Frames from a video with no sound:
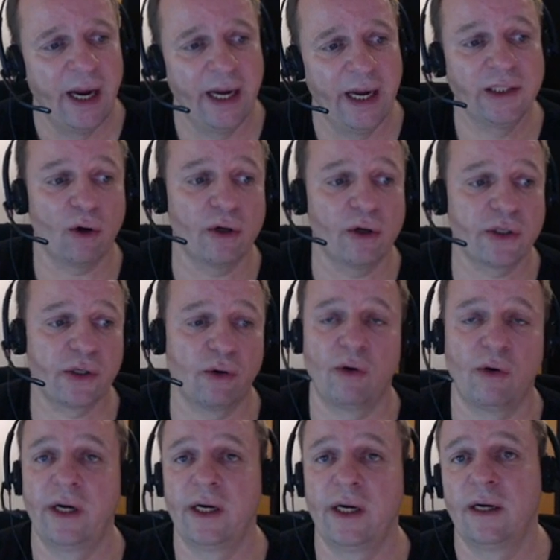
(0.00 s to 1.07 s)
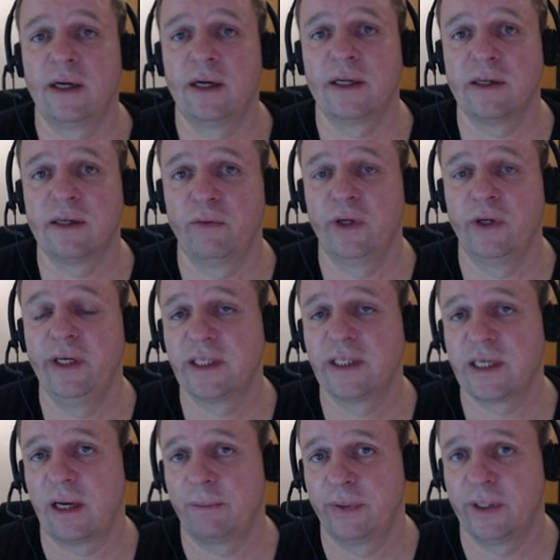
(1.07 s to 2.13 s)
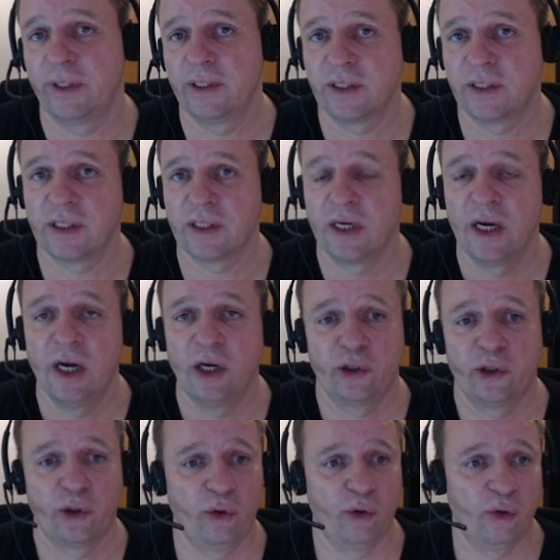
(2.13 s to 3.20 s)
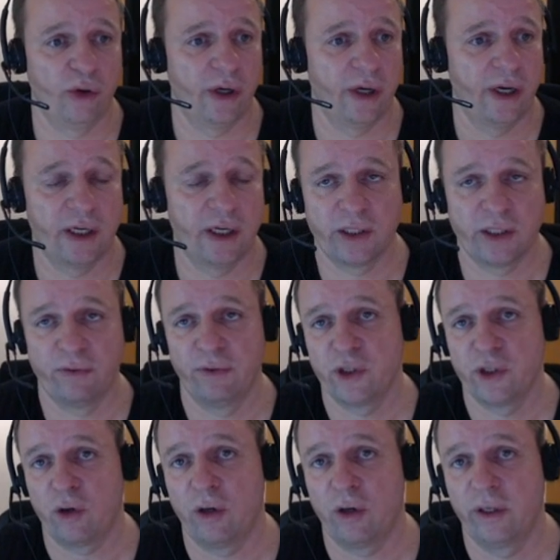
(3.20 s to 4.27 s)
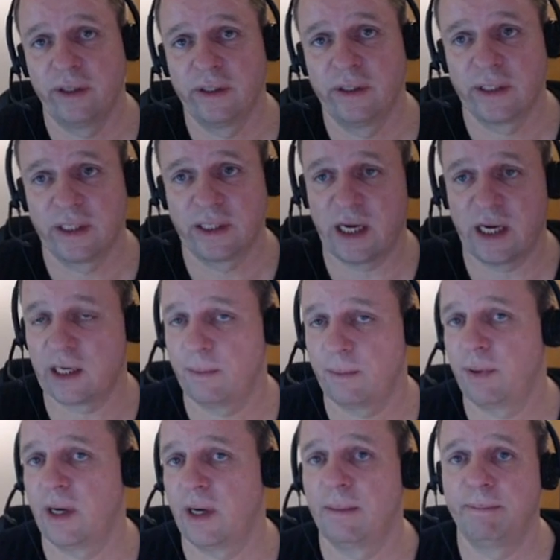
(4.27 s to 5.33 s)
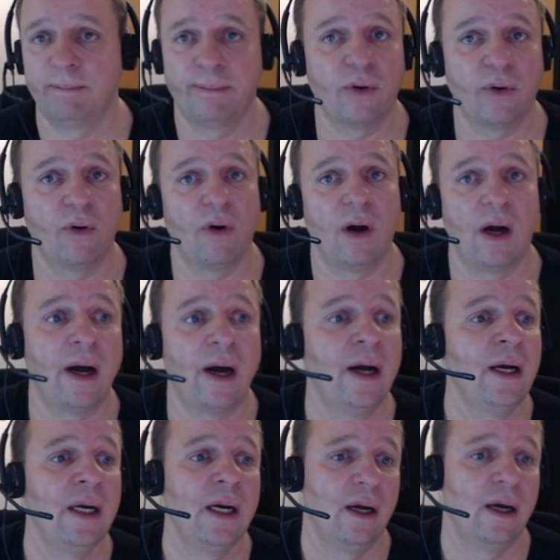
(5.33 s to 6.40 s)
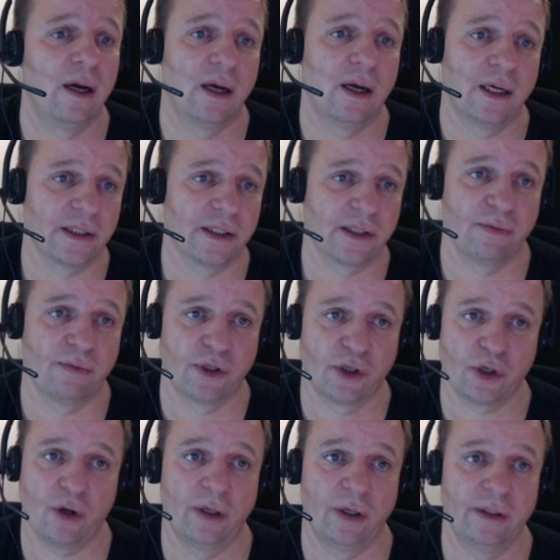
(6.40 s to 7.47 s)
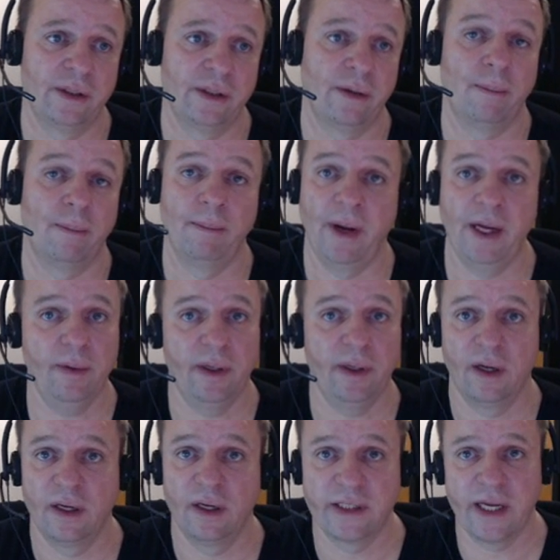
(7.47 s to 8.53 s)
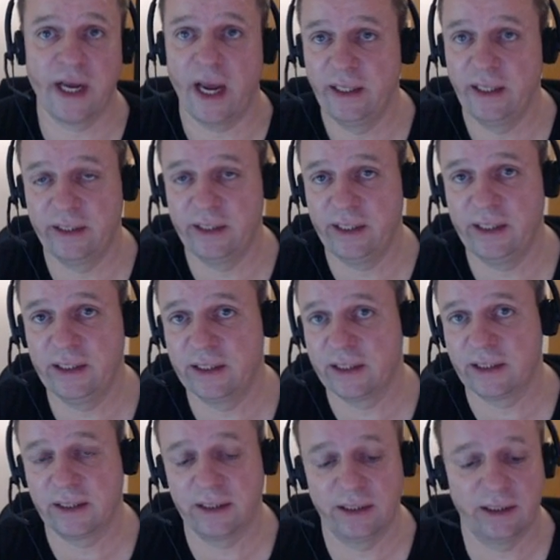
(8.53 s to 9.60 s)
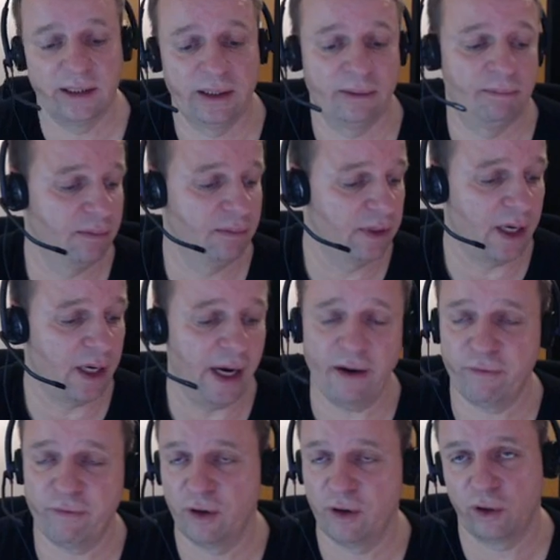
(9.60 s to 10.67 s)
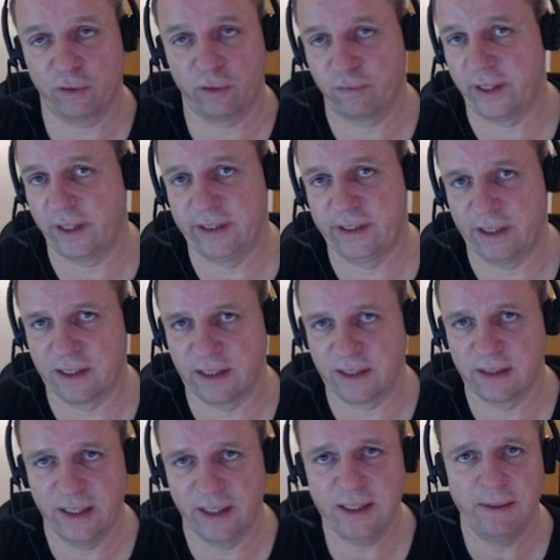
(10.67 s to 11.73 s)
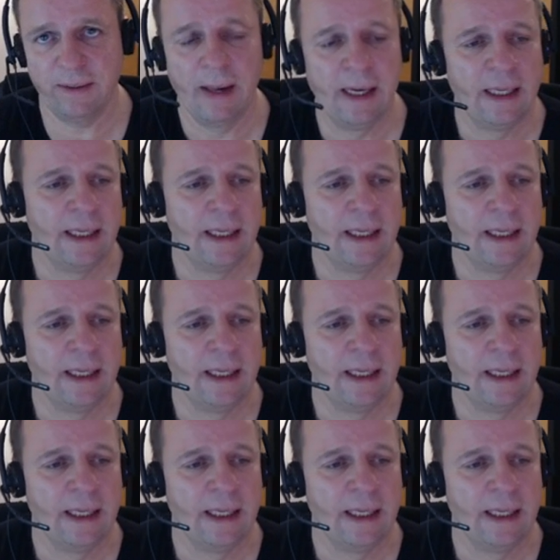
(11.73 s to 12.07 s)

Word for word: And also uh, we need some pins to uh, switch on the sucker pump, or Uh, switch on maybe the L E Ds. Um, I have a lot of ideas. Yes,